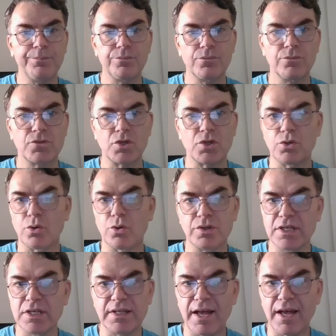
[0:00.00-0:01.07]
So you don't
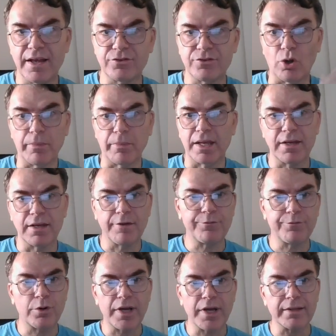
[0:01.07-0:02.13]
need a domain name
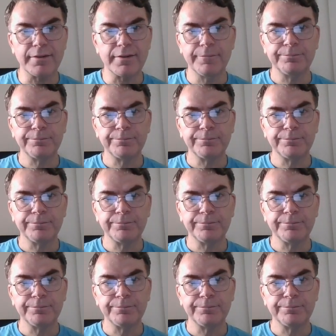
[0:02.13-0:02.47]
for that.